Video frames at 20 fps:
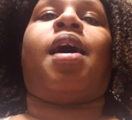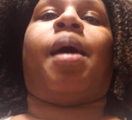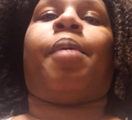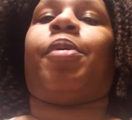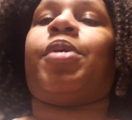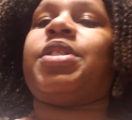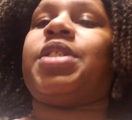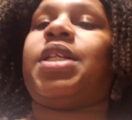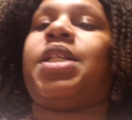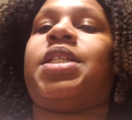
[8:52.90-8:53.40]

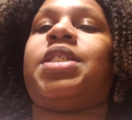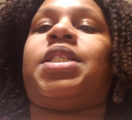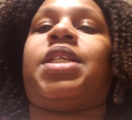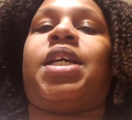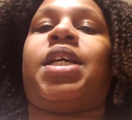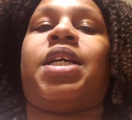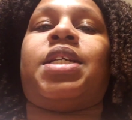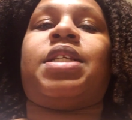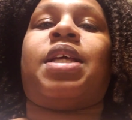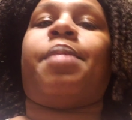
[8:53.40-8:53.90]
I'm going to tell these
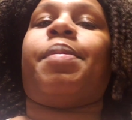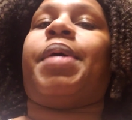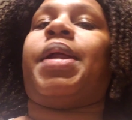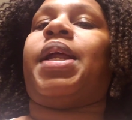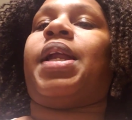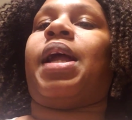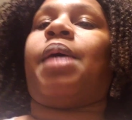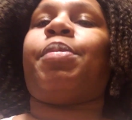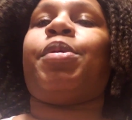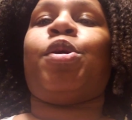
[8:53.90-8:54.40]
kids, they
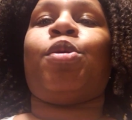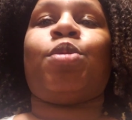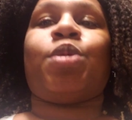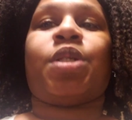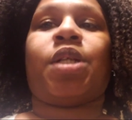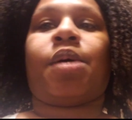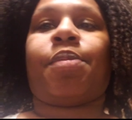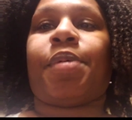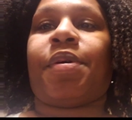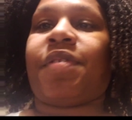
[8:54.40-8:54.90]
better not be
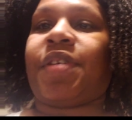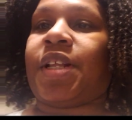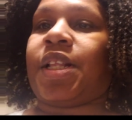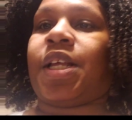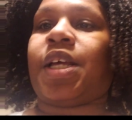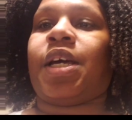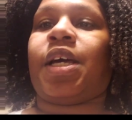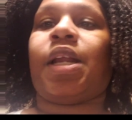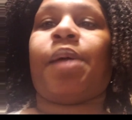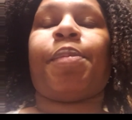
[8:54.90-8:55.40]
using up
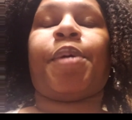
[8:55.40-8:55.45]
everything.